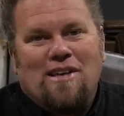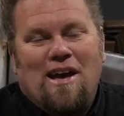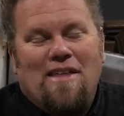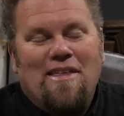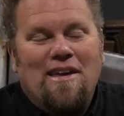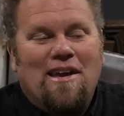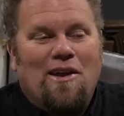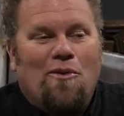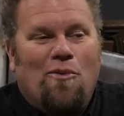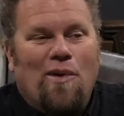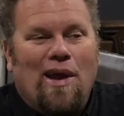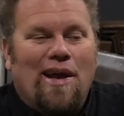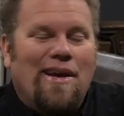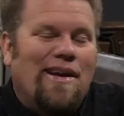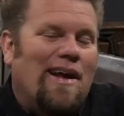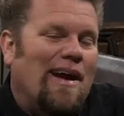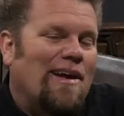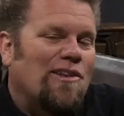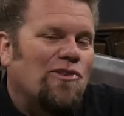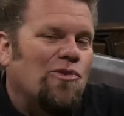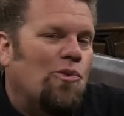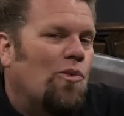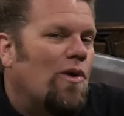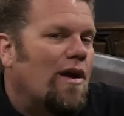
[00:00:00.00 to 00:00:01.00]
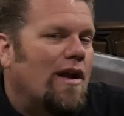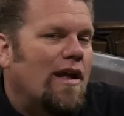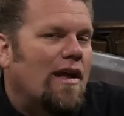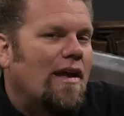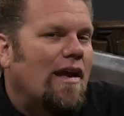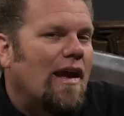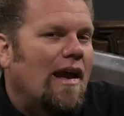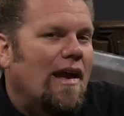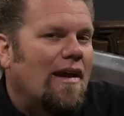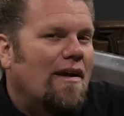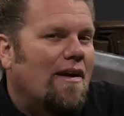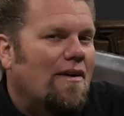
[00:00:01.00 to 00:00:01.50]
I think it weighed like
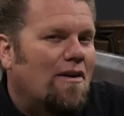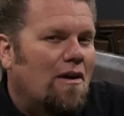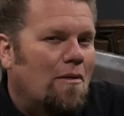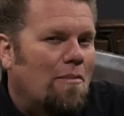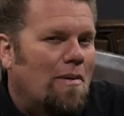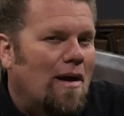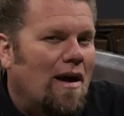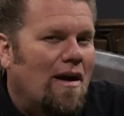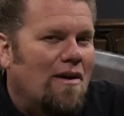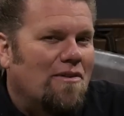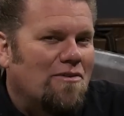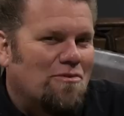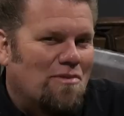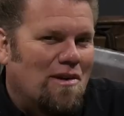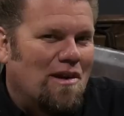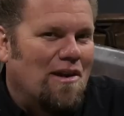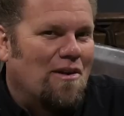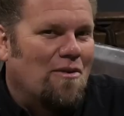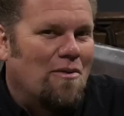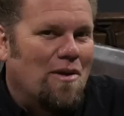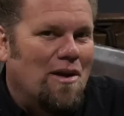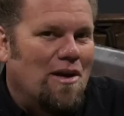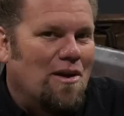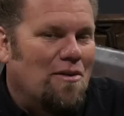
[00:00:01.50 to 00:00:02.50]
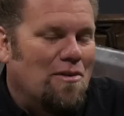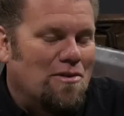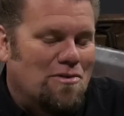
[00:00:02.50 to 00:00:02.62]
2,800 pounds ready to wheel,